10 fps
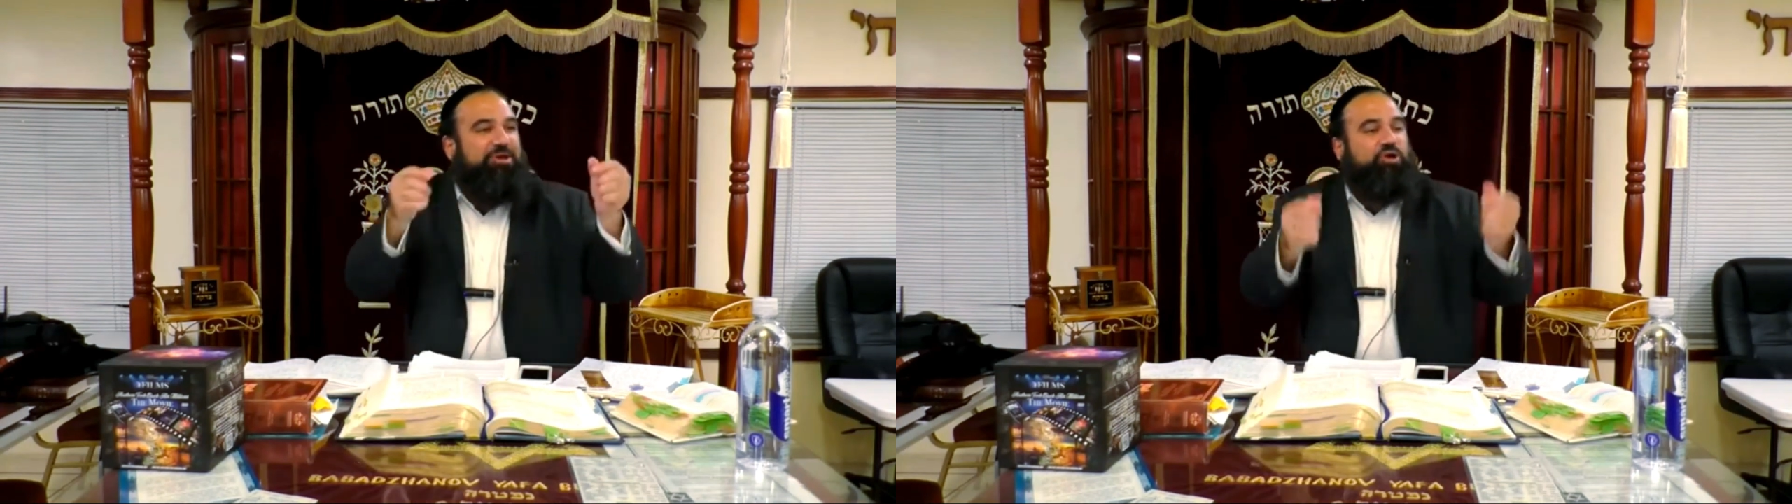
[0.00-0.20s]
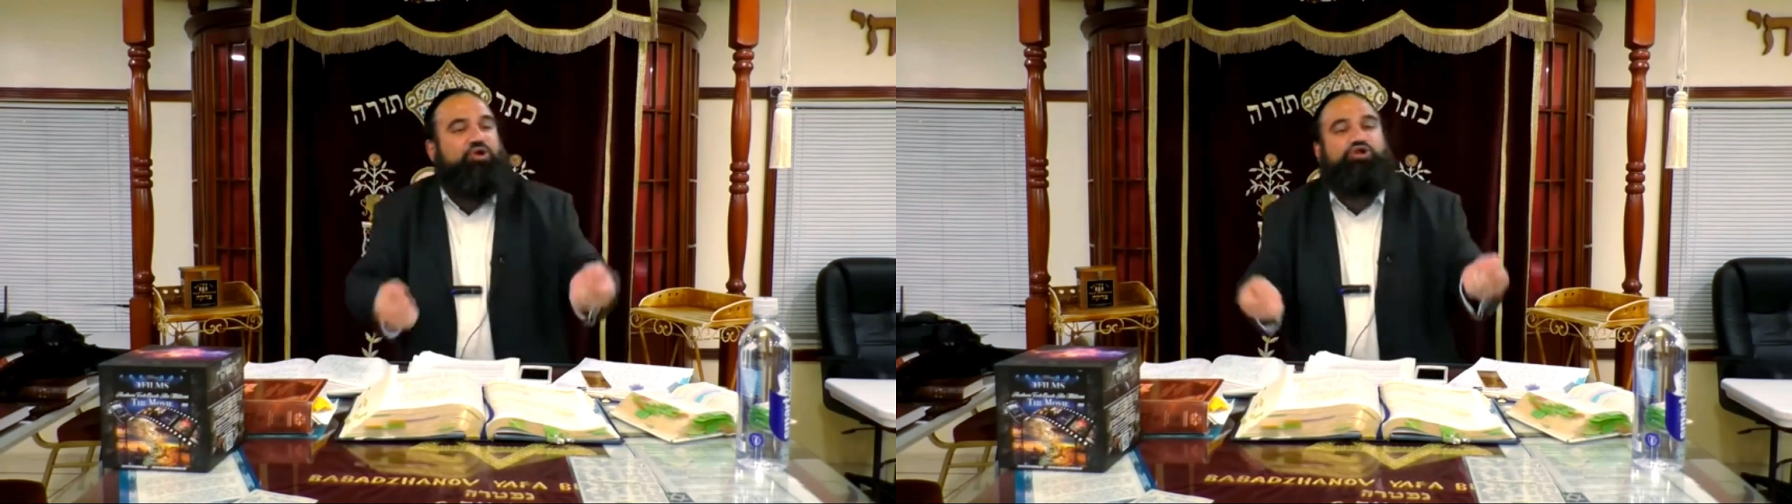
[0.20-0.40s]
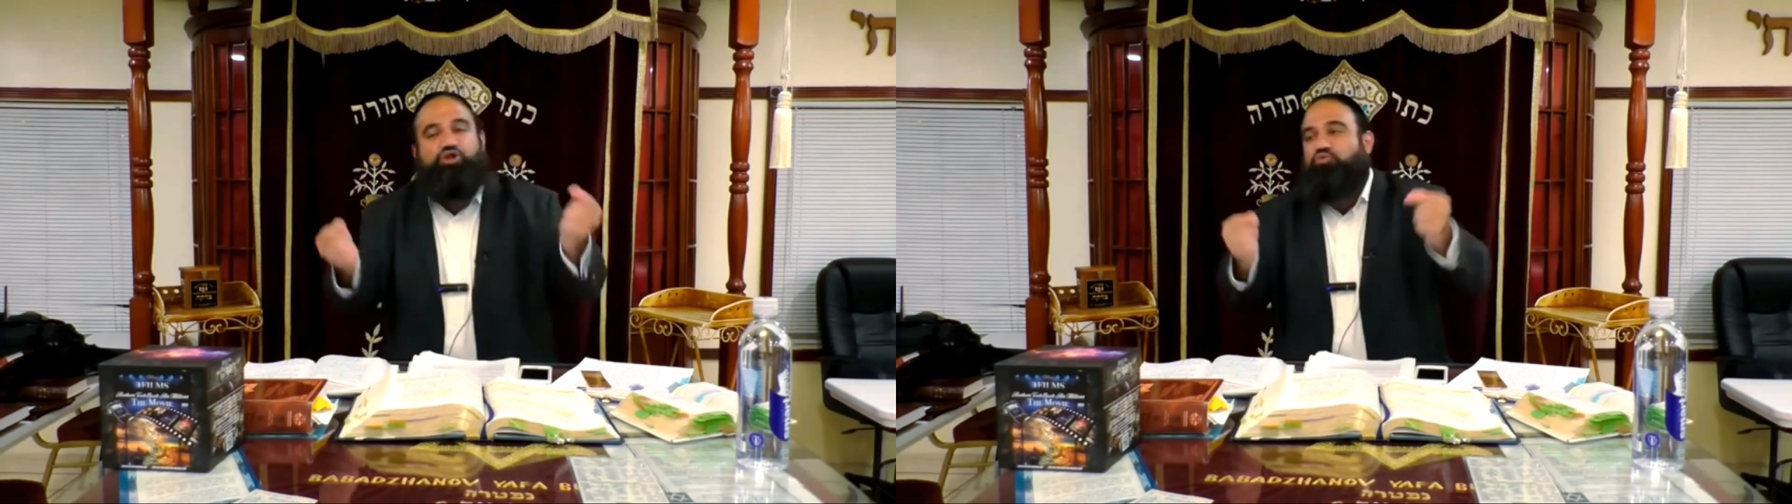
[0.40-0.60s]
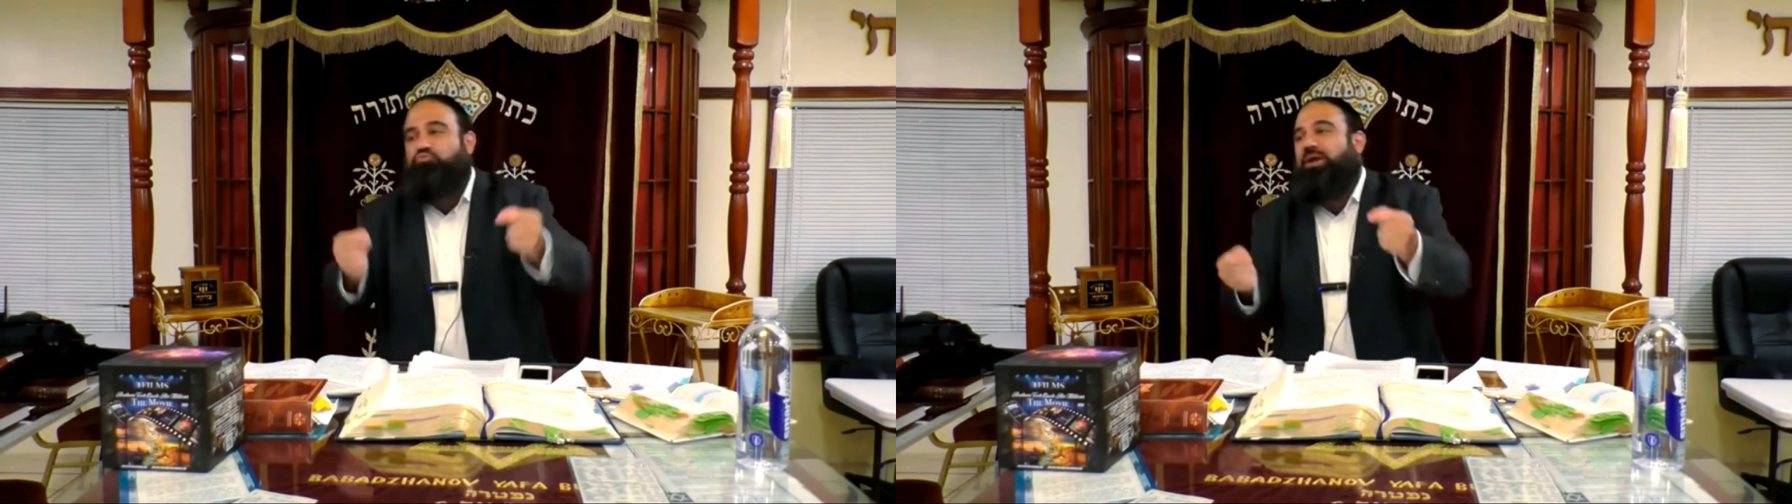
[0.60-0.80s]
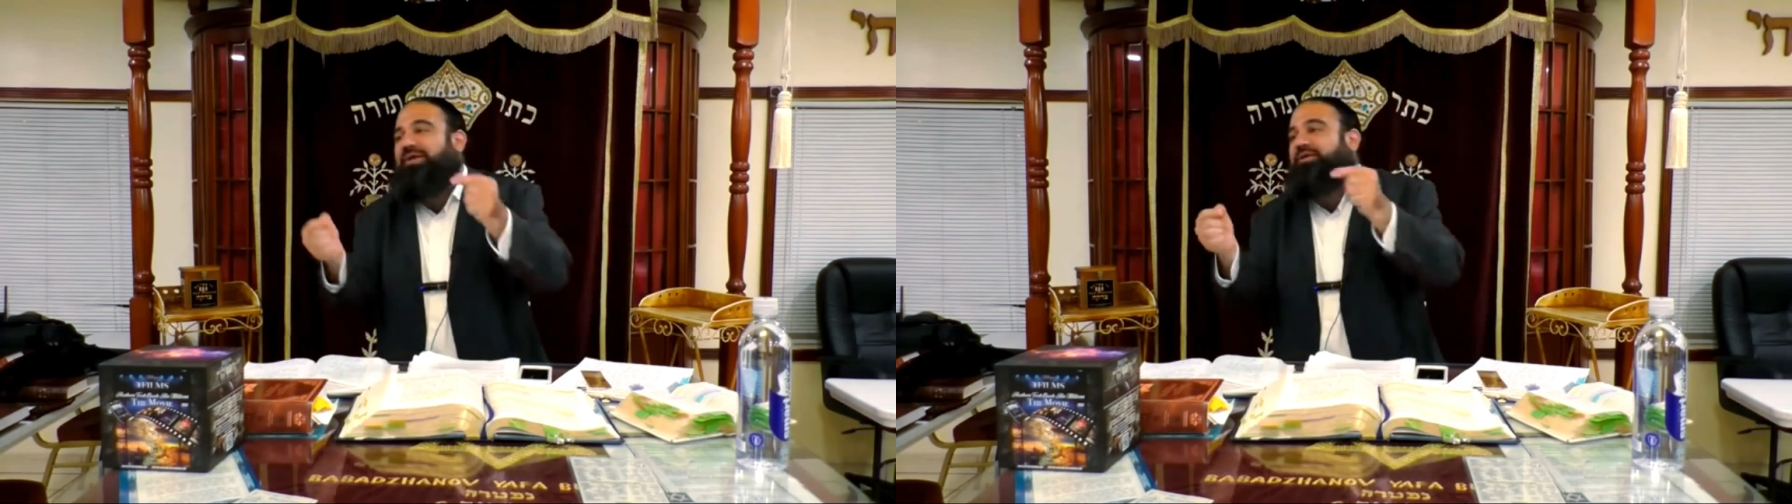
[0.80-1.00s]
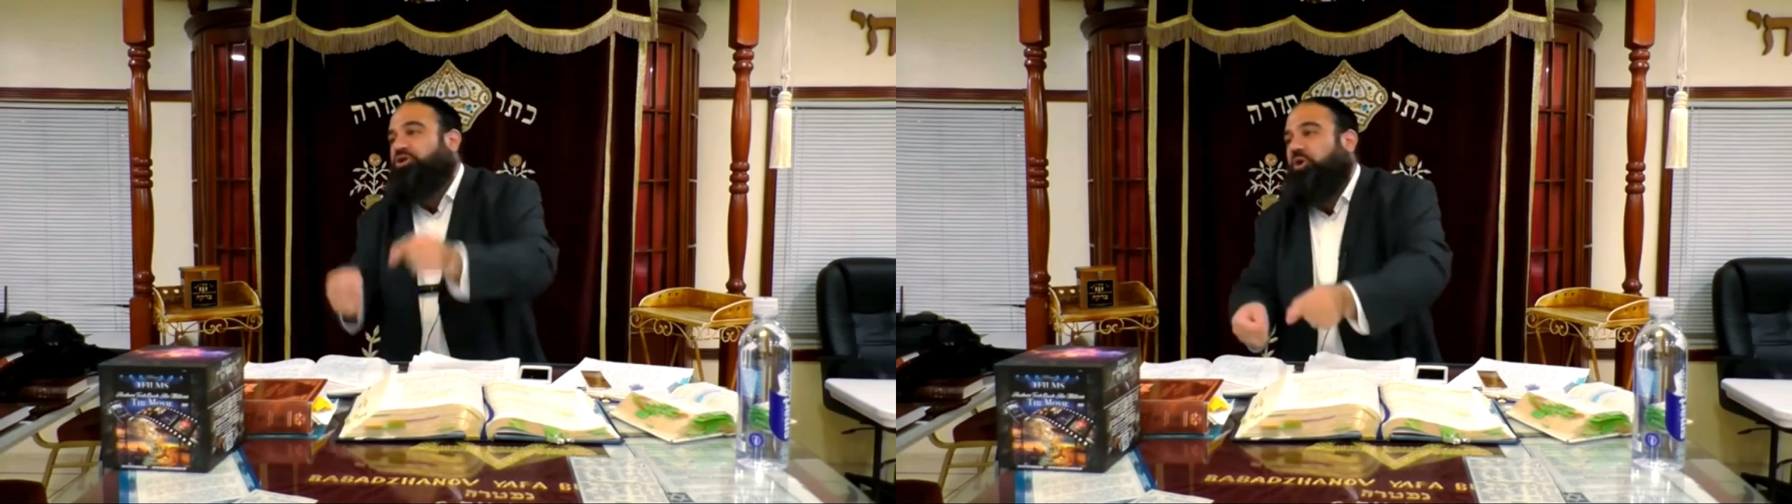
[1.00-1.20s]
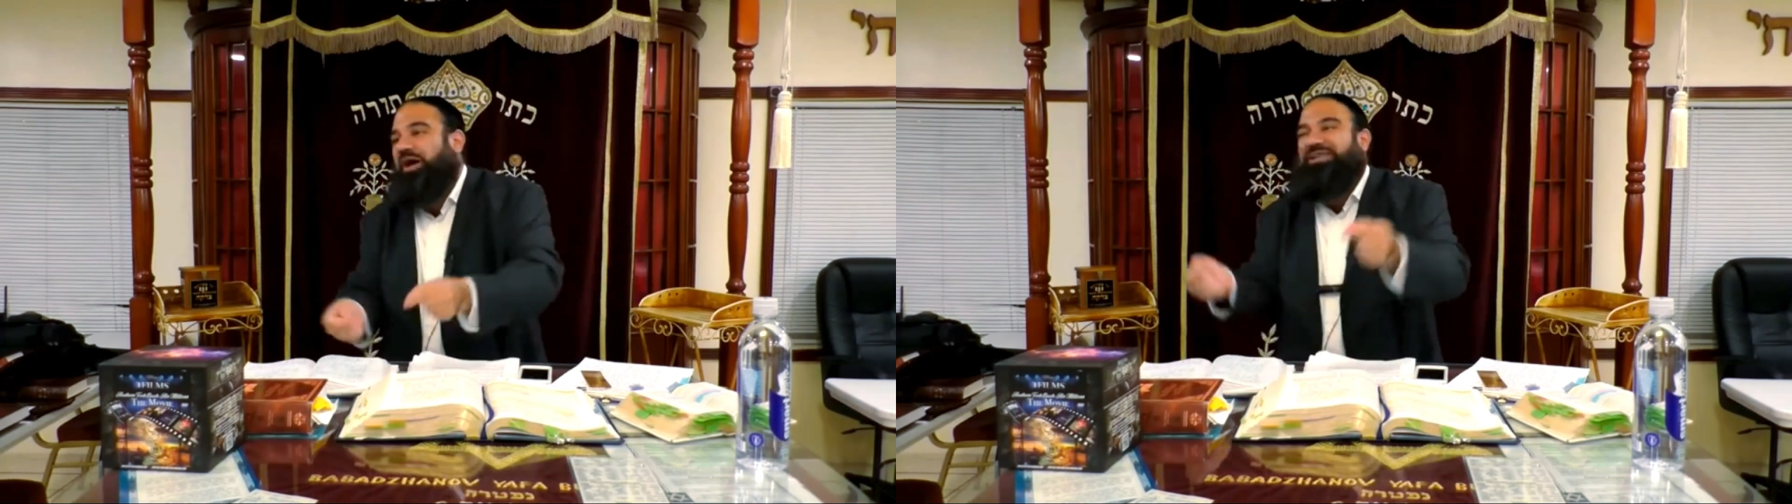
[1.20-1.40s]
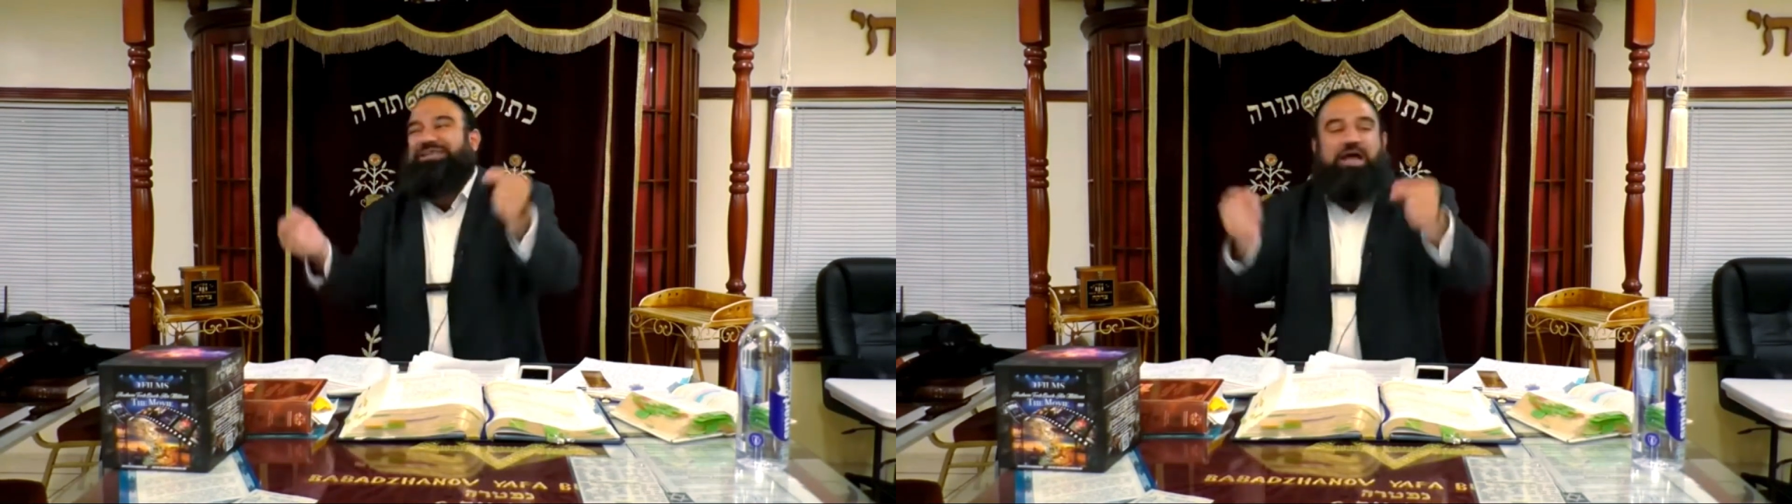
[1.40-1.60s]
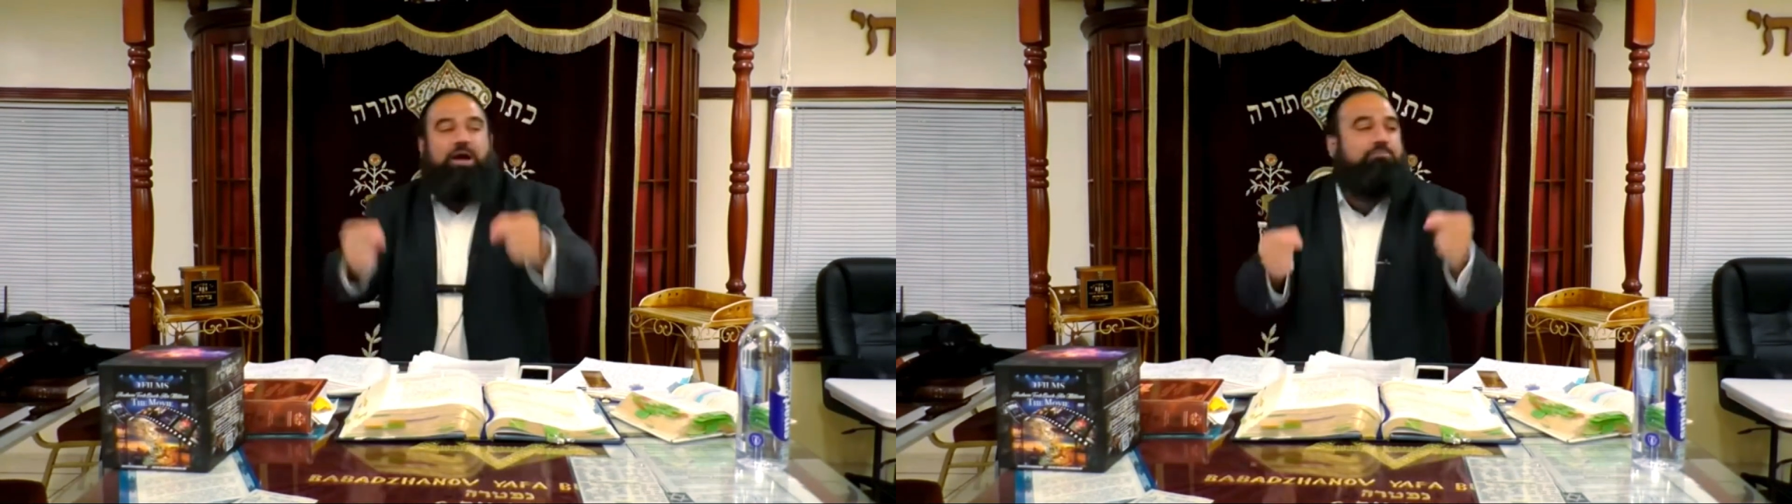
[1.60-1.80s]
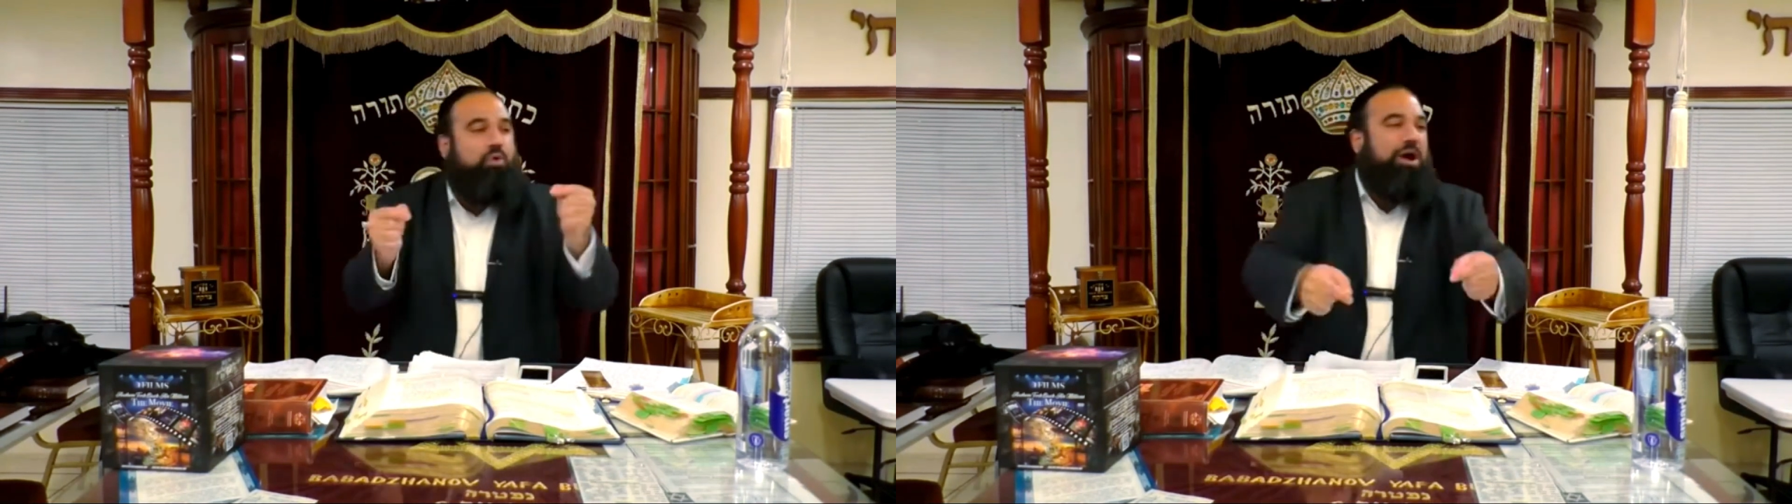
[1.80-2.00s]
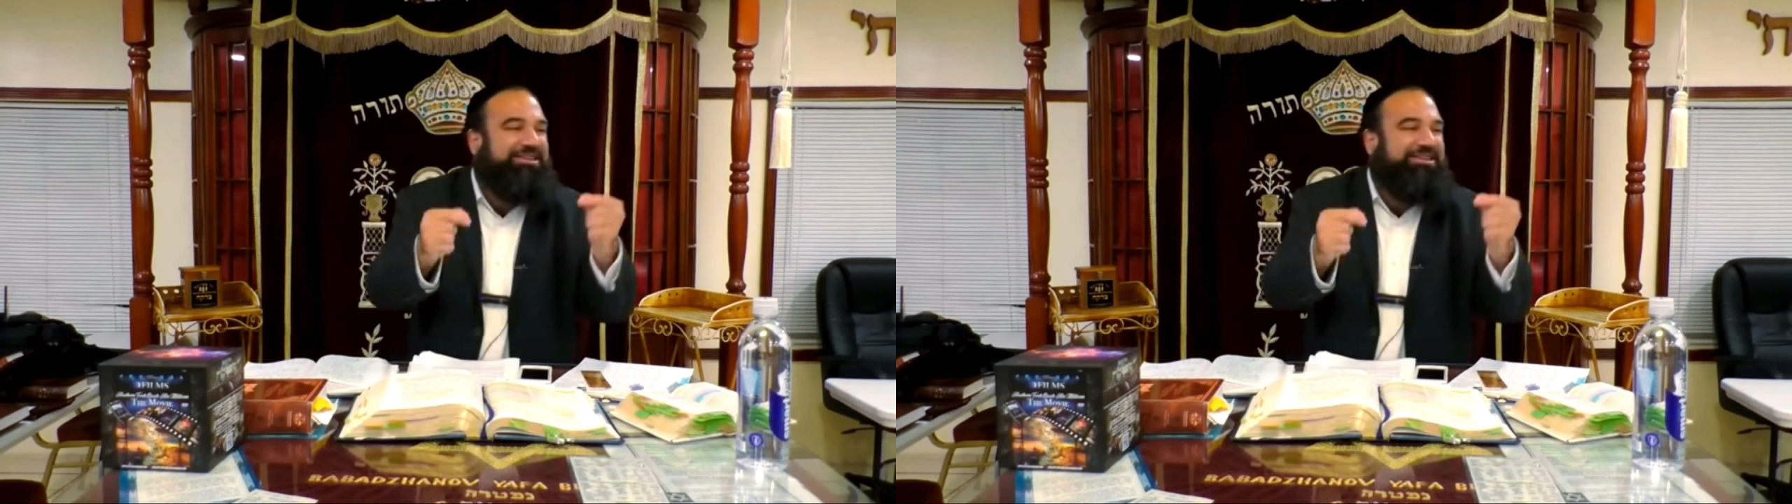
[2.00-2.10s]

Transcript: because you made the Torah the number